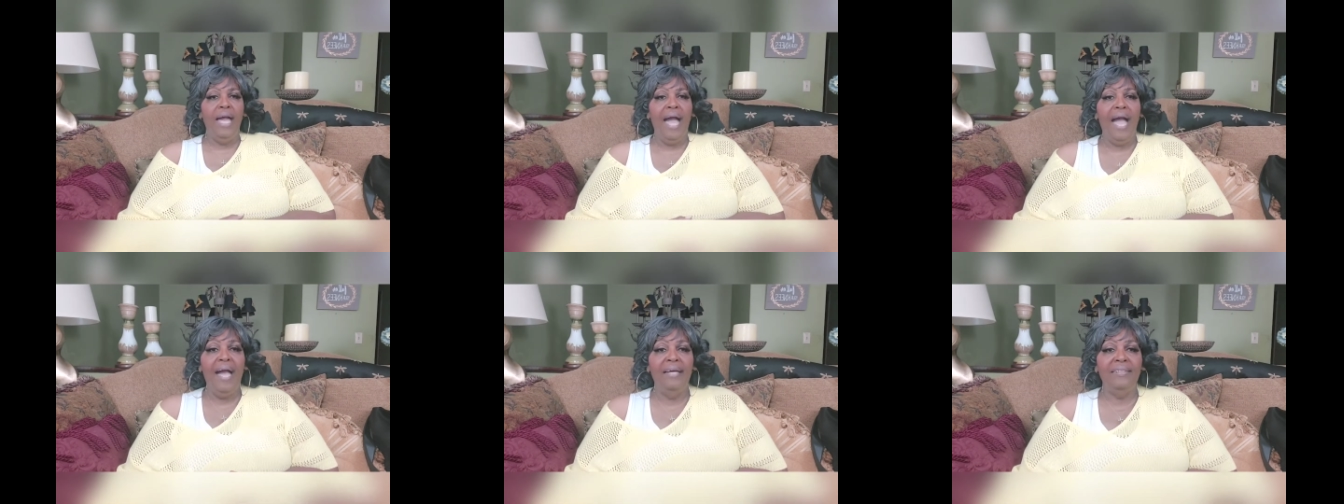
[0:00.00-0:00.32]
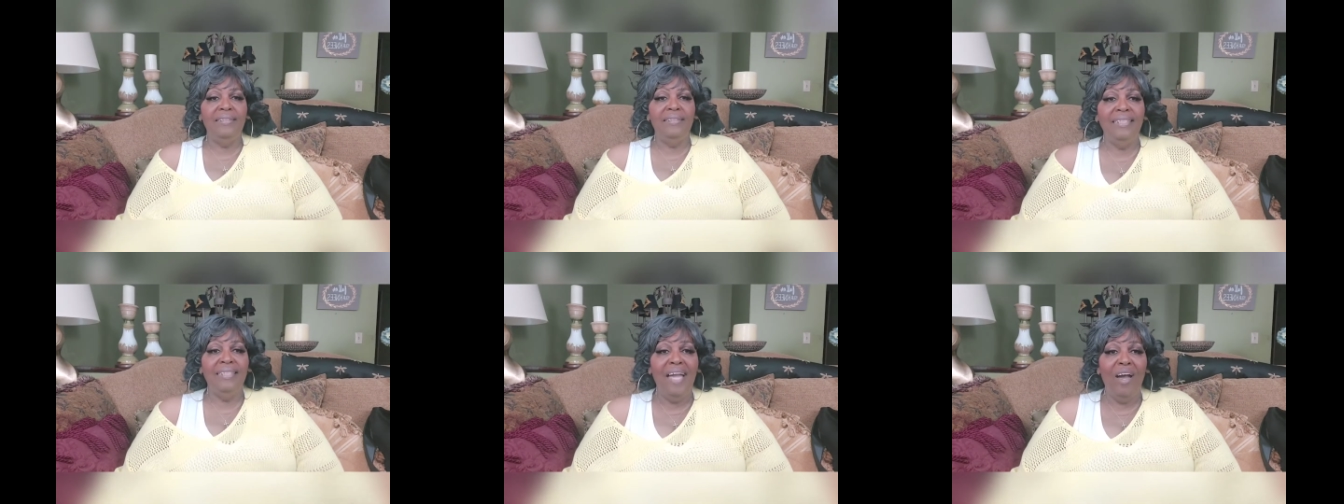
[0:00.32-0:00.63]
I'll
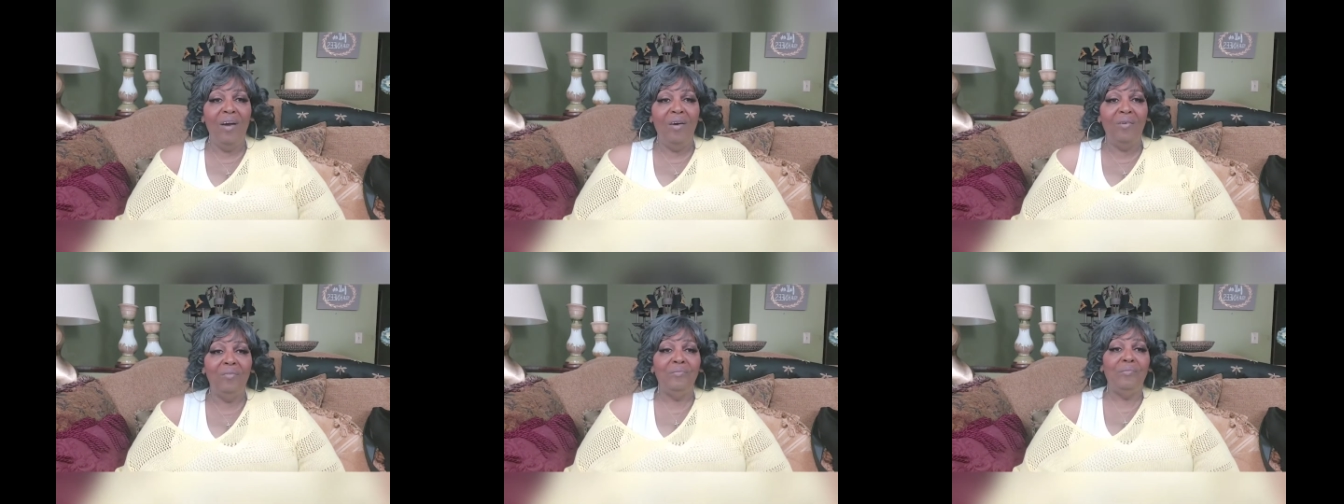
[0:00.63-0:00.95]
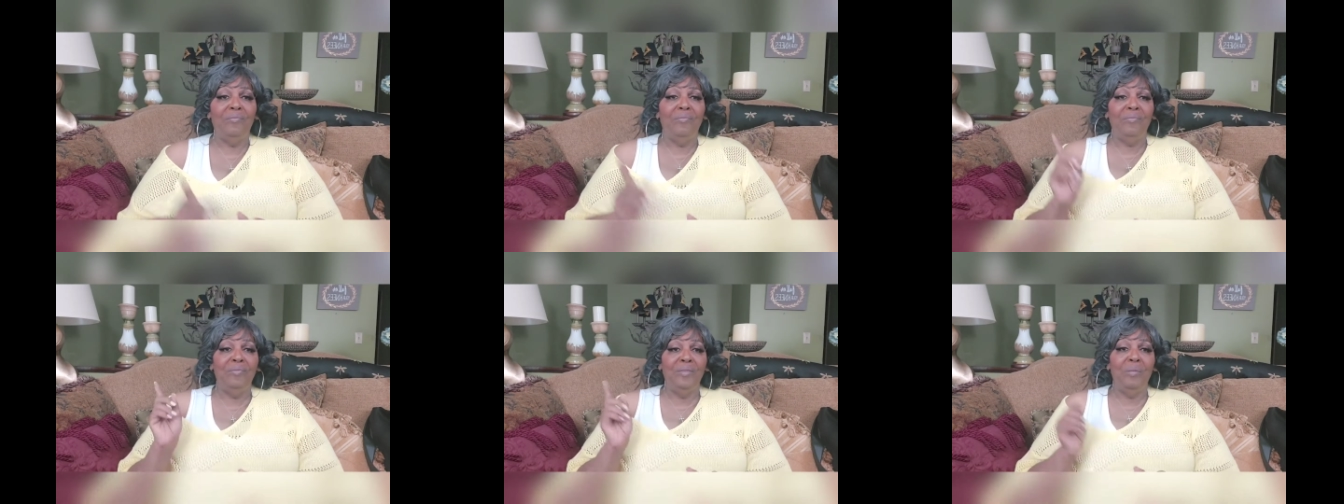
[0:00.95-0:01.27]
see y'all.
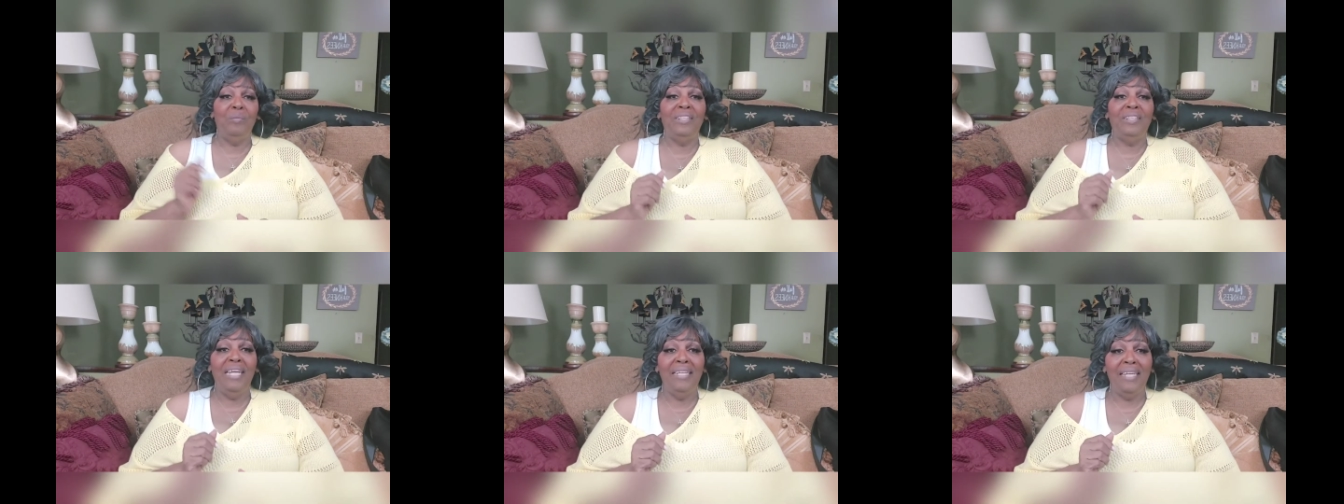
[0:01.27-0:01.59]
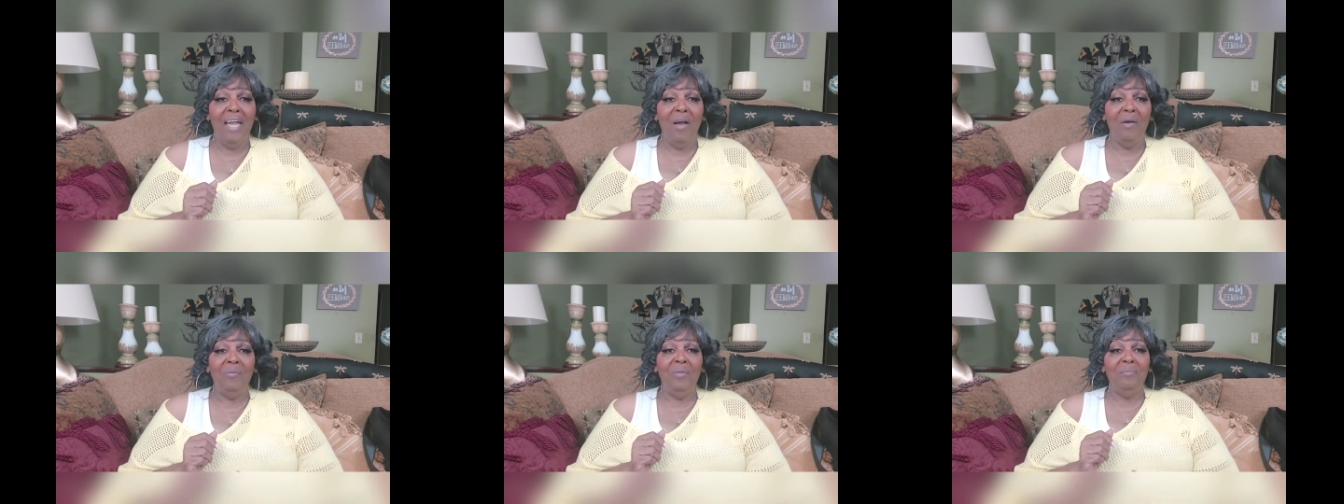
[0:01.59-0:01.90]
I'm going to
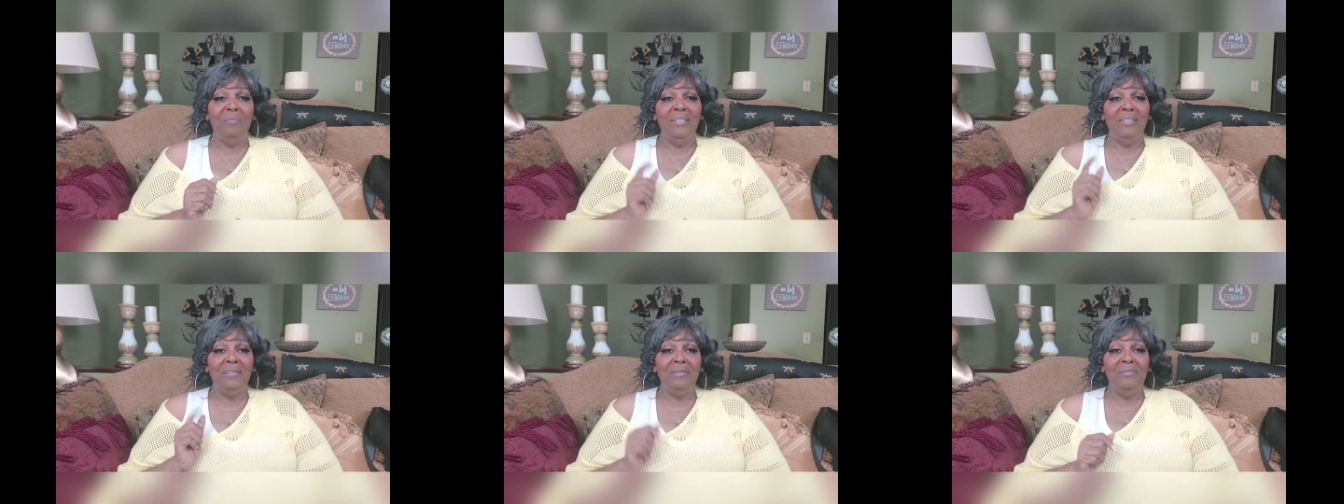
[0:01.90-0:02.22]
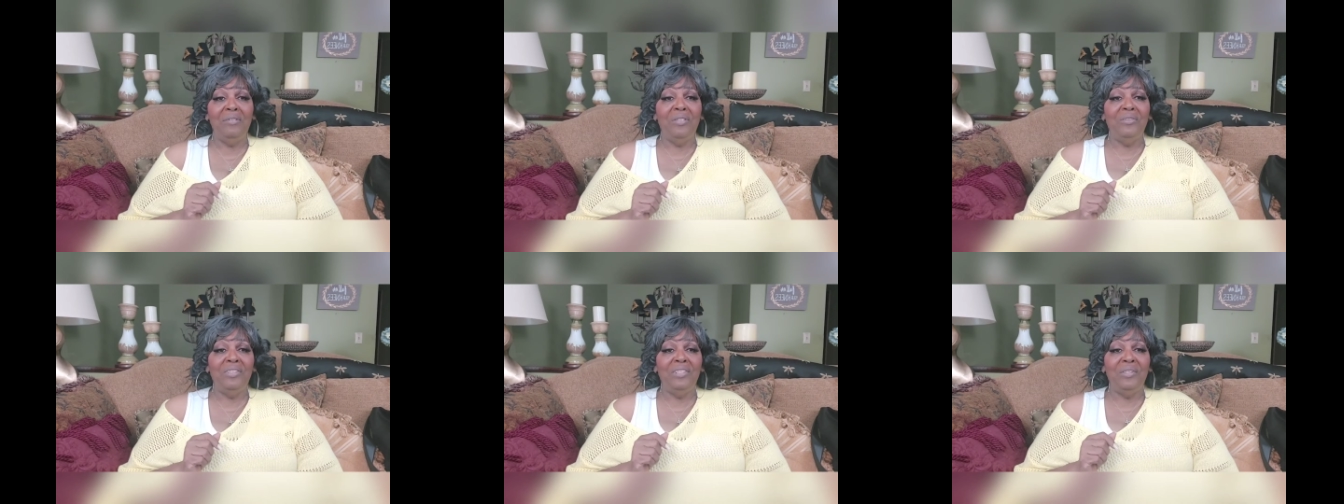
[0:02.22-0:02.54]
take y'all with me to the
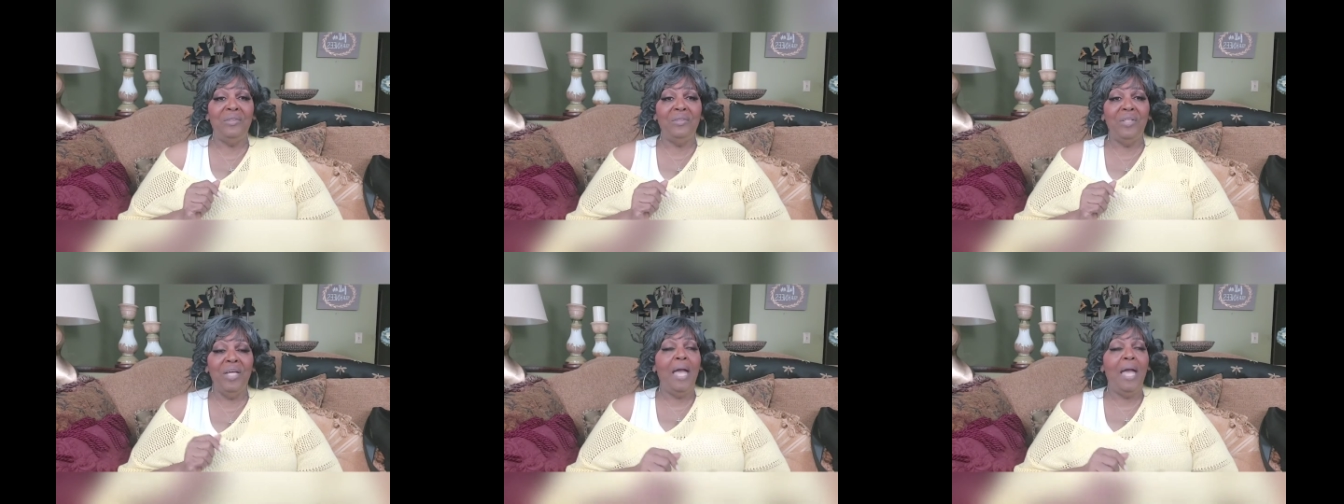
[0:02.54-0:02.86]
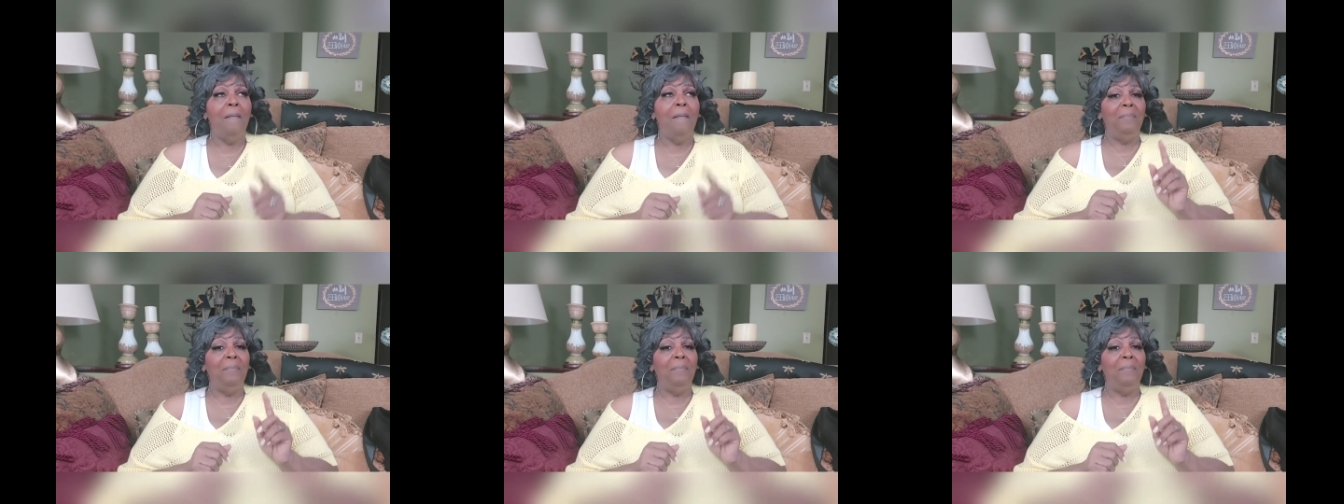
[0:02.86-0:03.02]
grocery store,